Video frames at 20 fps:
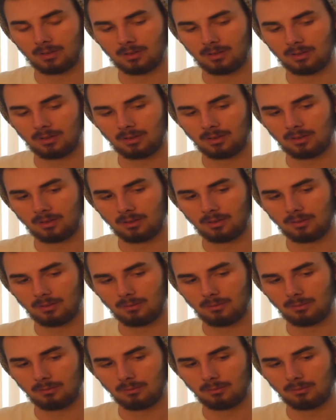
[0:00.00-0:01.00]
hate
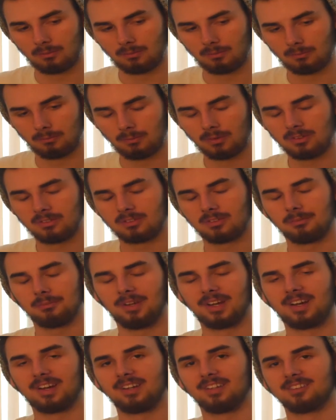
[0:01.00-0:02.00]
you, I What is up
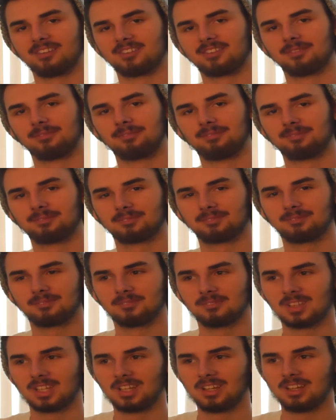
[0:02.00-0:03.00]
guys?
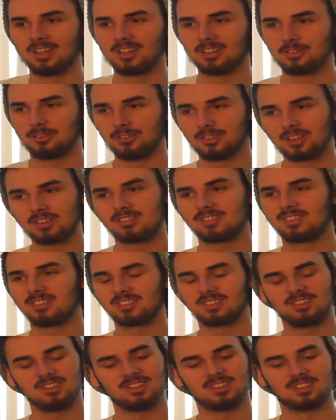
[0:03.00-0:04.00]

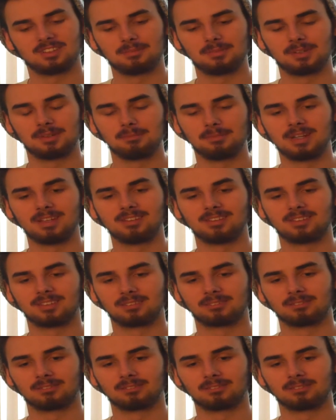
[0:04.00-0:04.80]
2016 has been amazing.